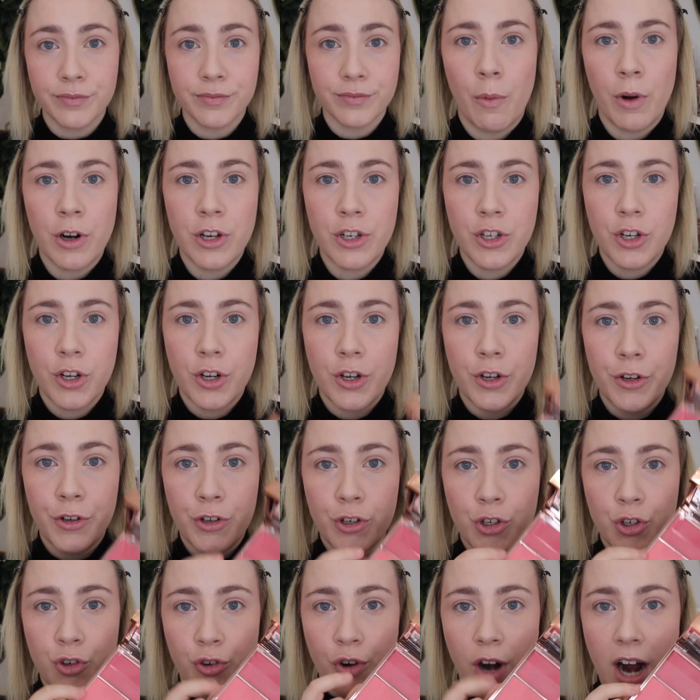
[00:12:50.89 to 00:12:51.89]
I want
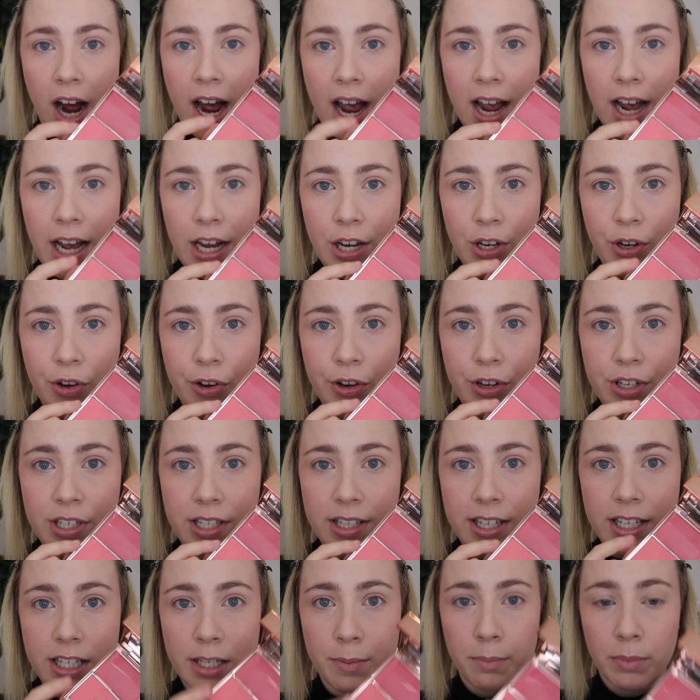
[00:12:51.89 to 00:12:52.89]
to try and
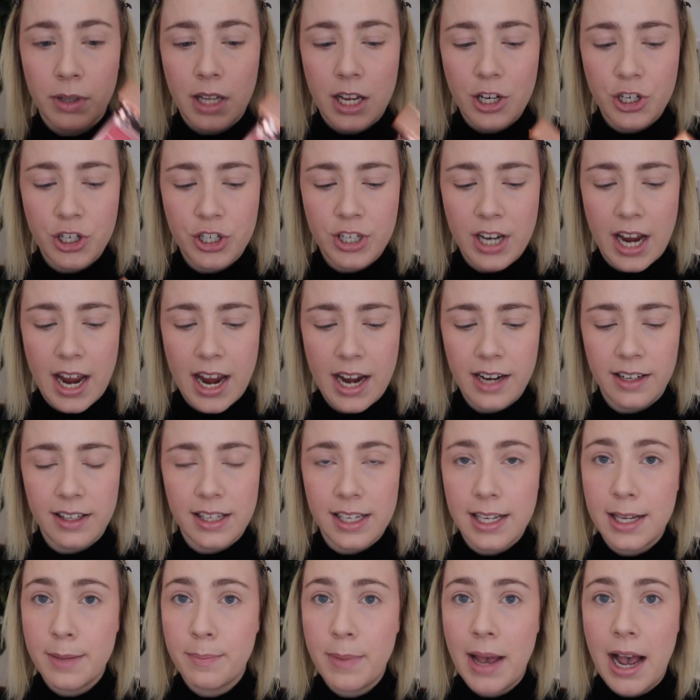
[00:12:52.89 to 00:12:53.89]
use this blush shade,
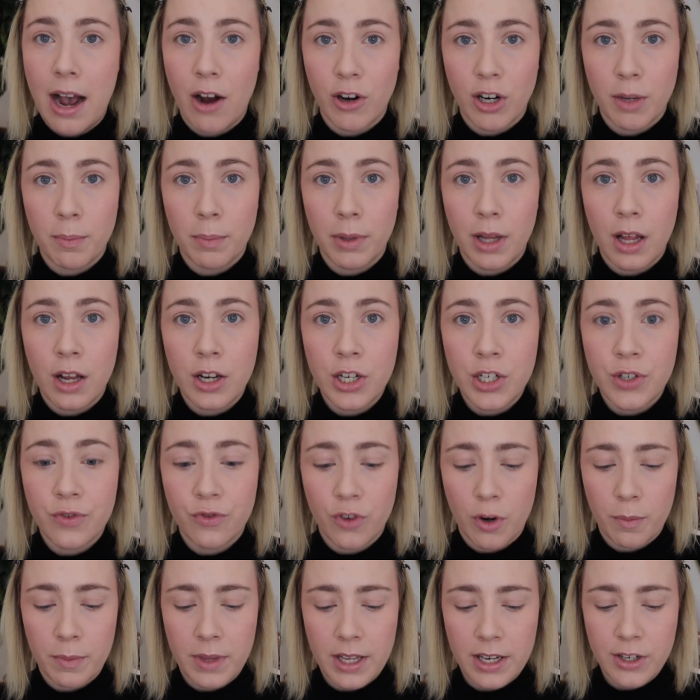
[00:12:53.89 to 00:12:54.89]
the powder blush
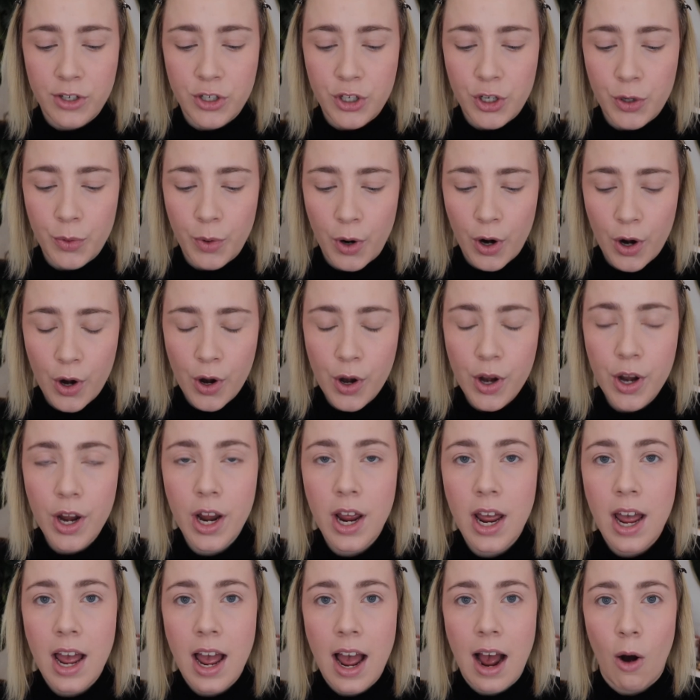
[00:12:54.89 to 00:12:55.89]
from the Duo,
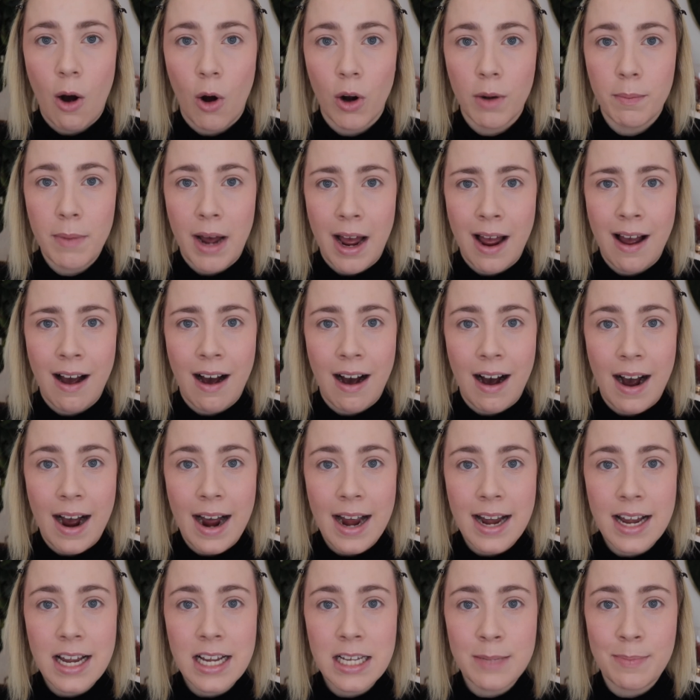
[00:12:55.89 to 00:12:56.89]
on my
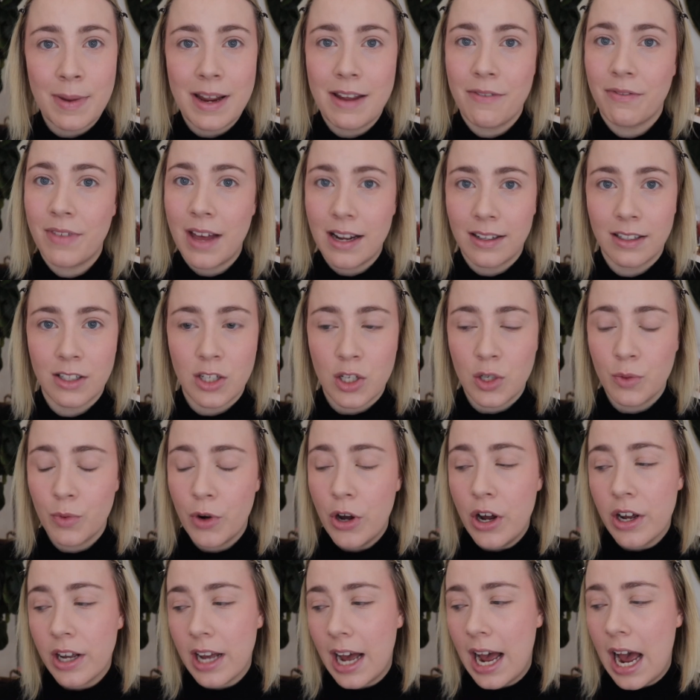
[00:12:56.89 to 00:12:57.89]
eyes, but if that doesn't
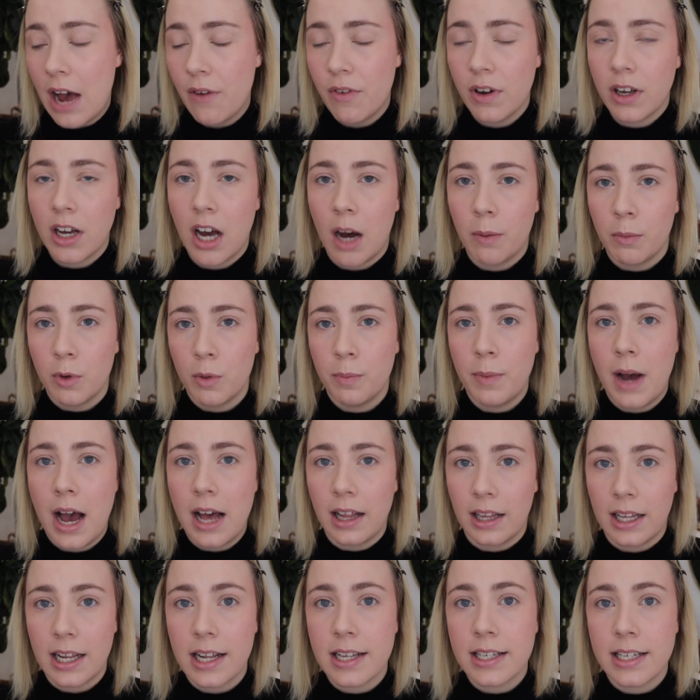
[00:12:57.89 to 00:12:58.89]
work, I have a couple
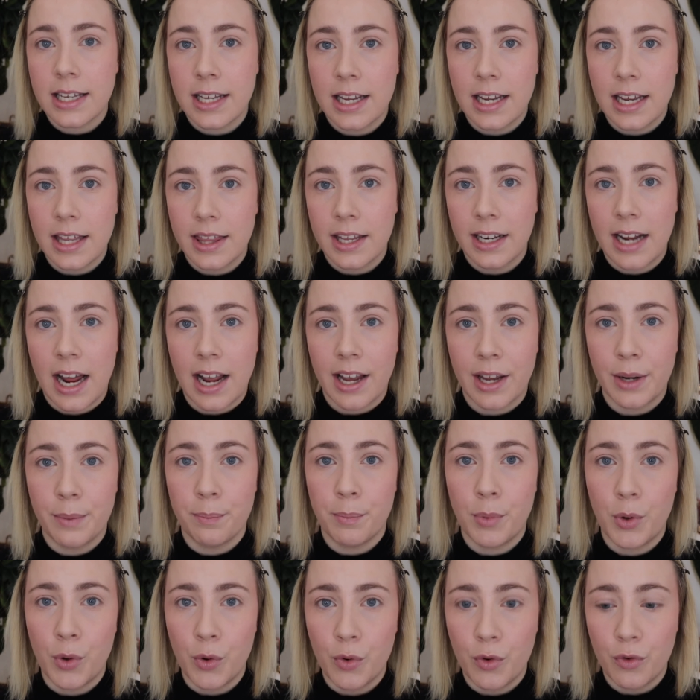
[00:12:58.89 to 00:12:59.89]
palettes here that I
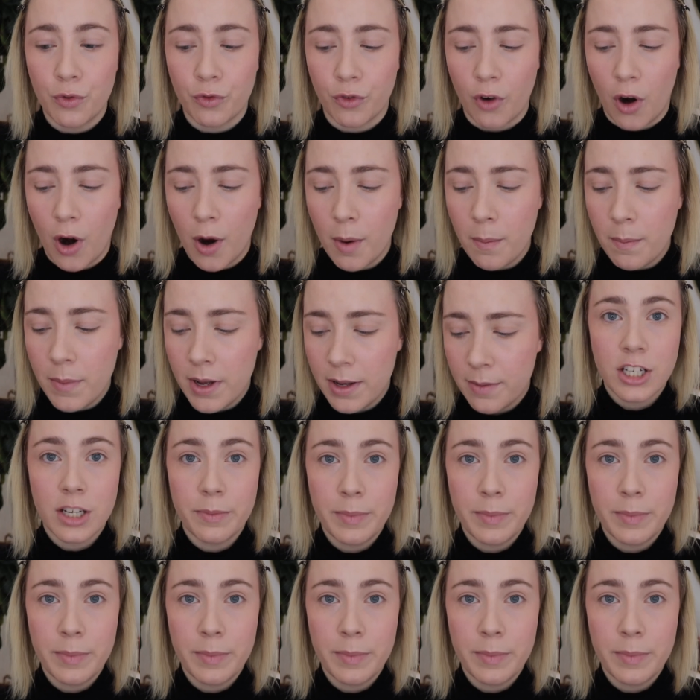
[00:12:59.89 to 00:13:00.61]
can pull from.